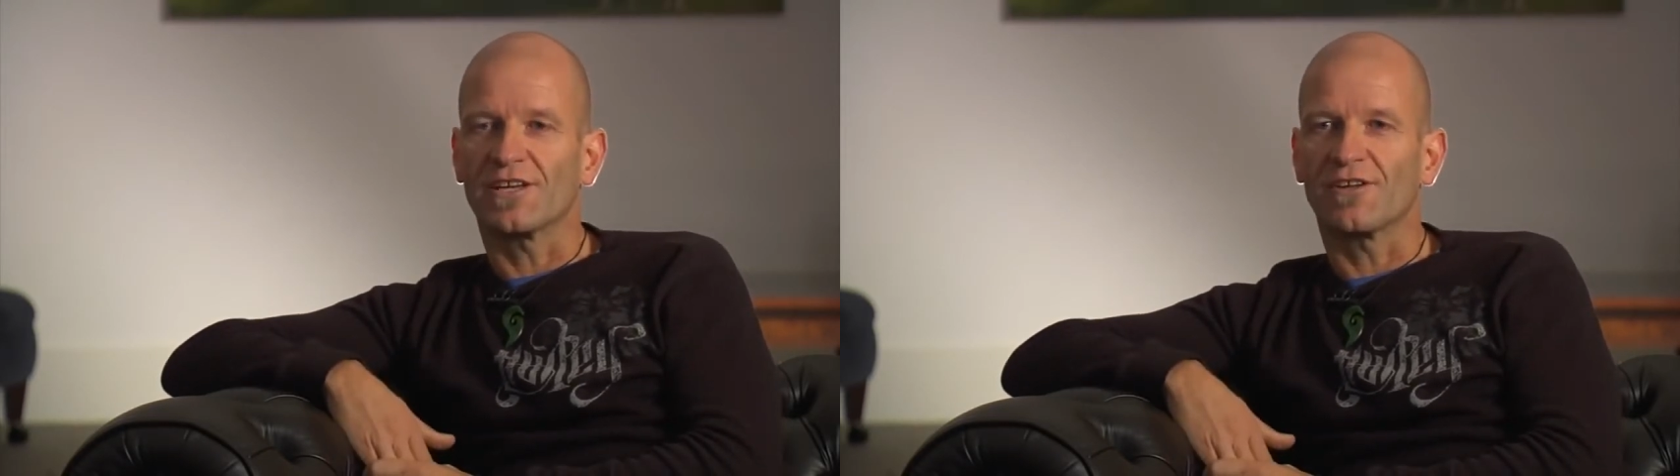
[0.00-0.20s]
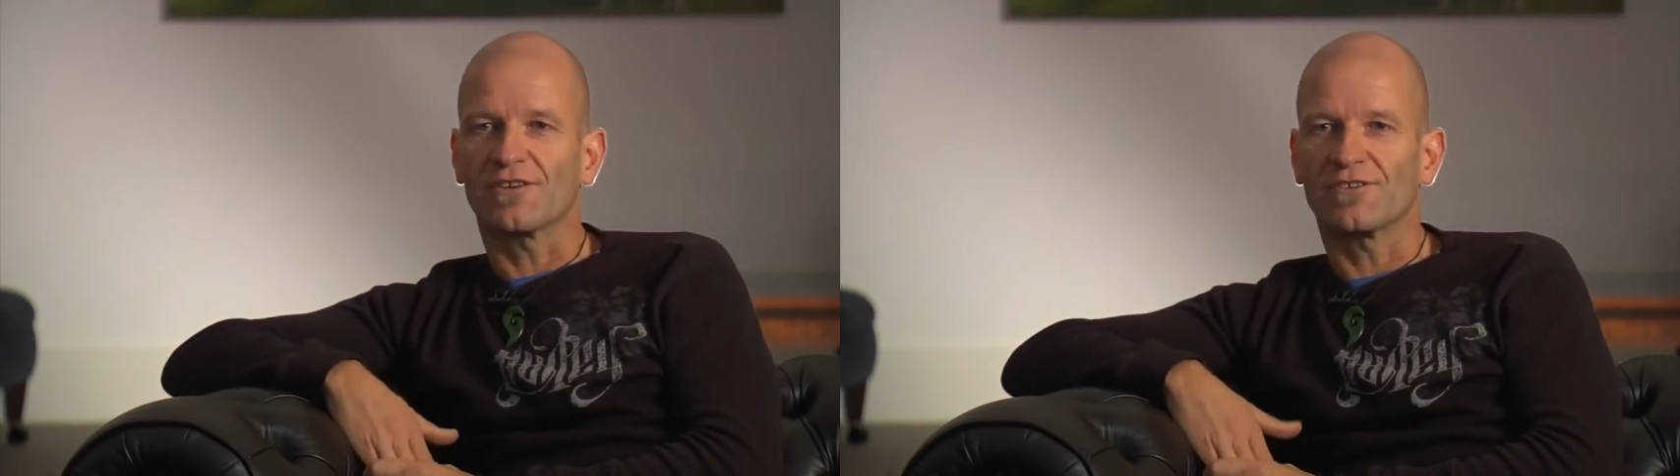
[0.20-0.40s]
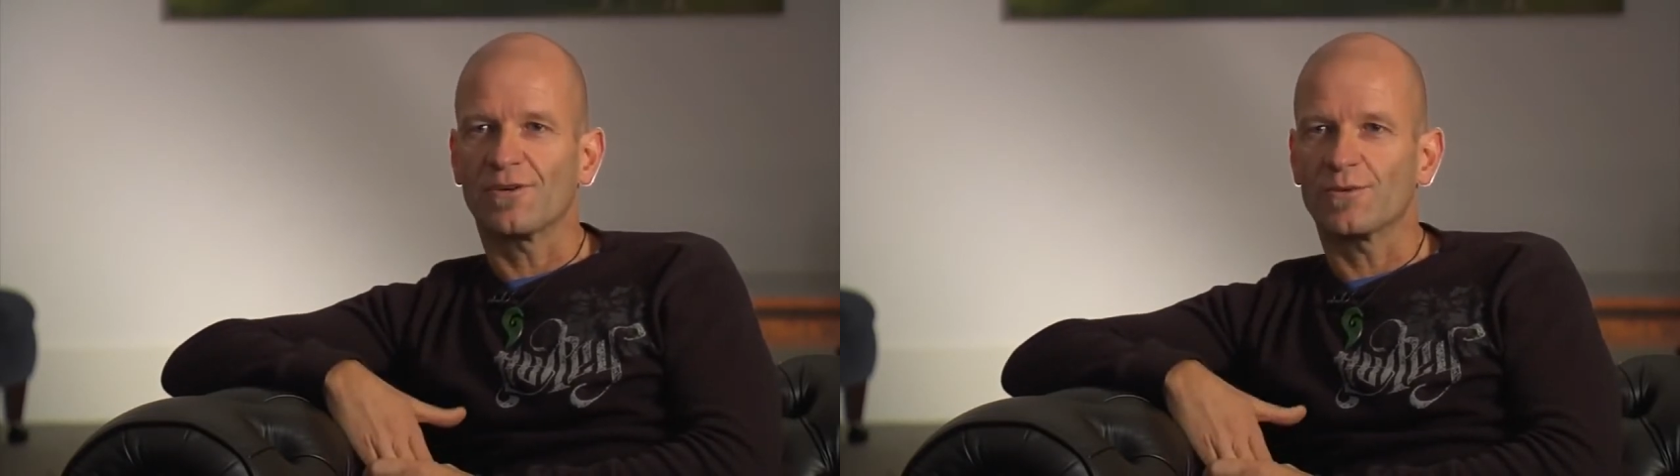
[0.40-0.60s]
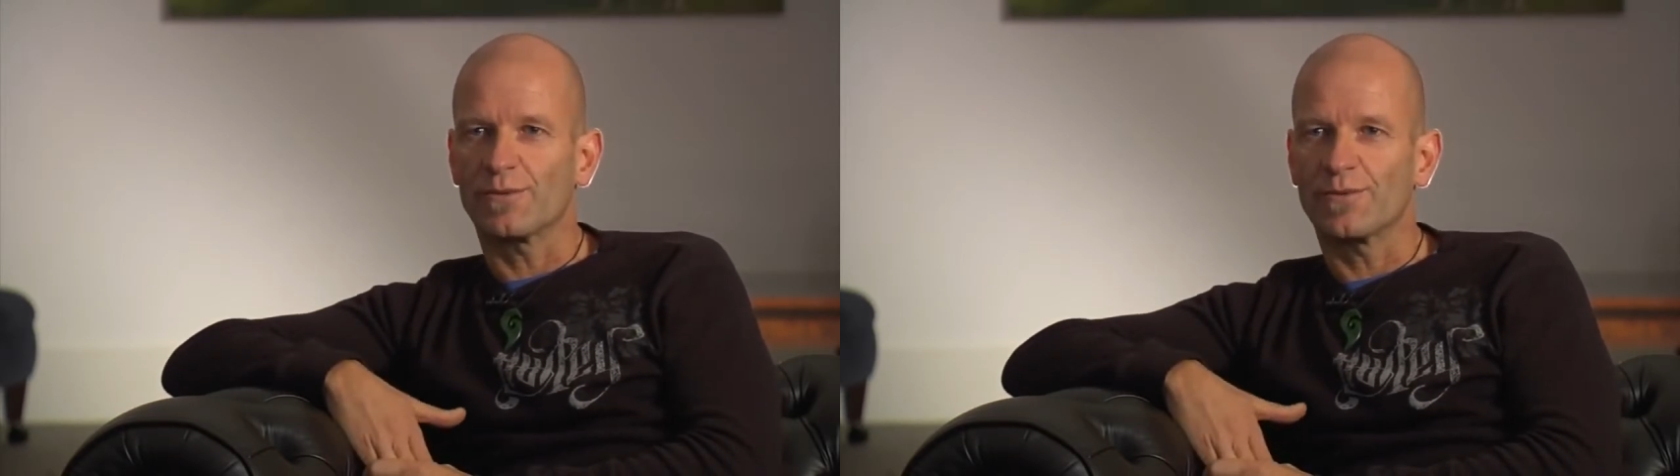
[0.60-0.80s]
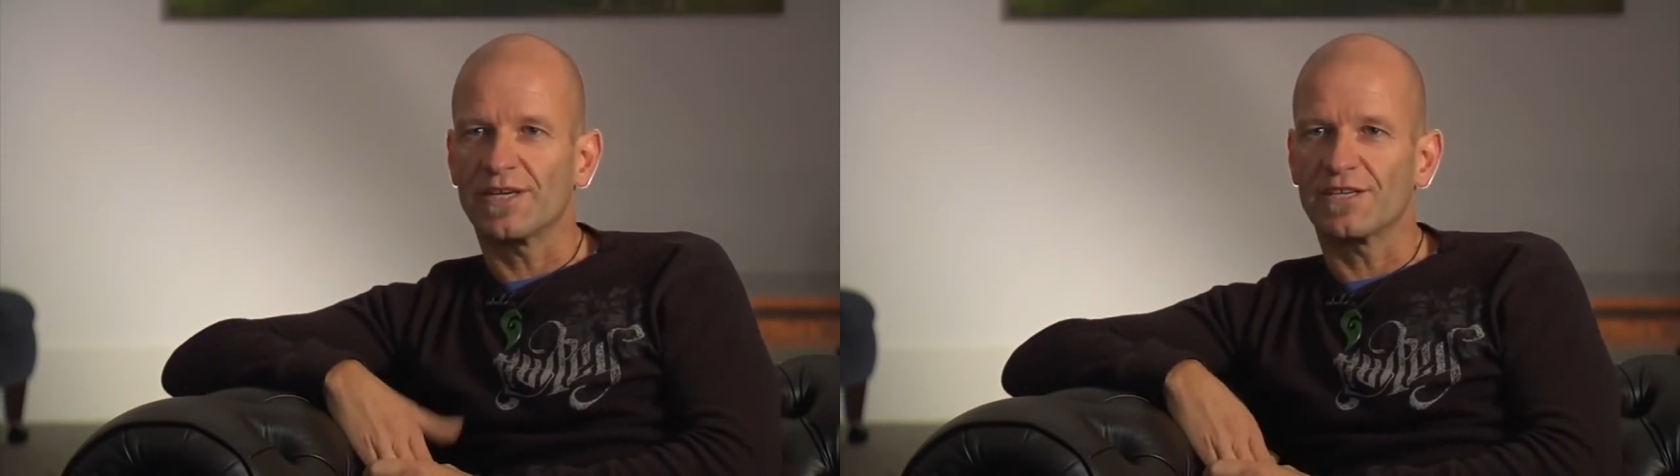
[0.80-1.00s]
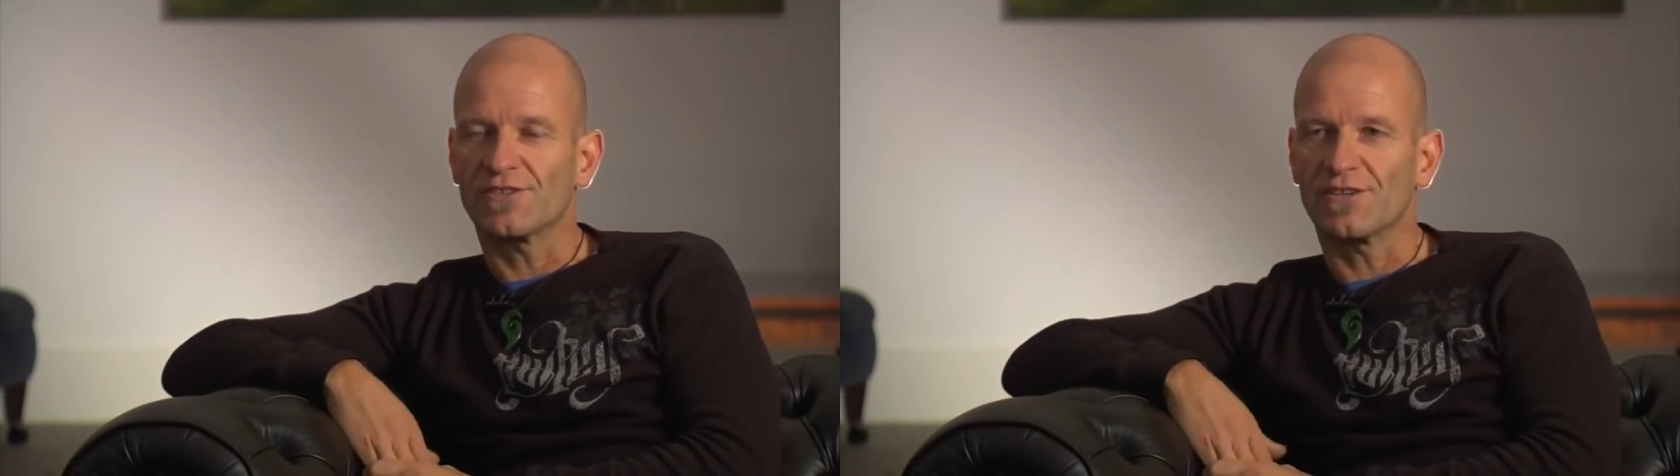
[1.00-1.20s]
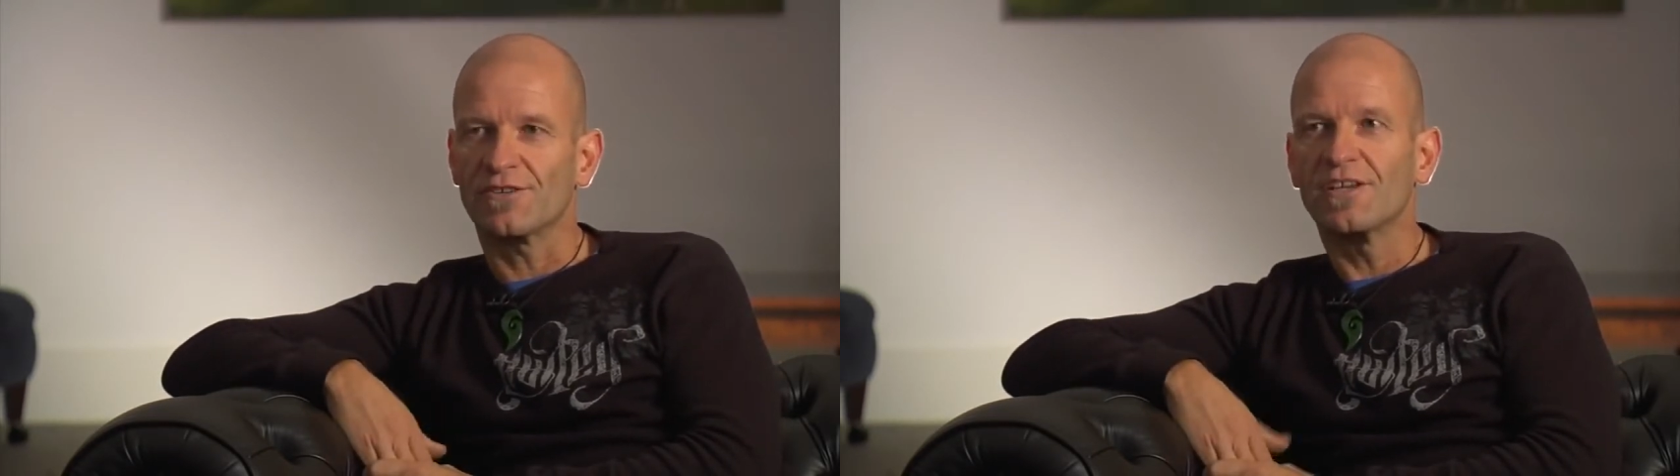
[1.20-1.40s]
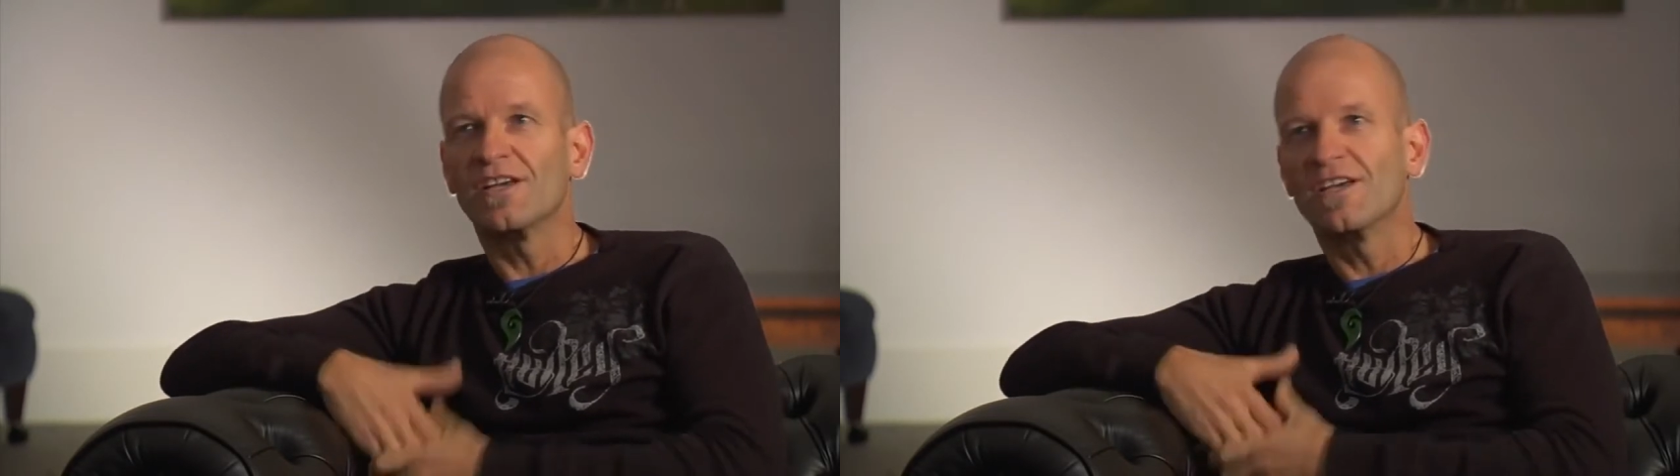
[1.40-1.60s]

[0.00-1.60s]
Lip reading: get a lot of time to prepare. So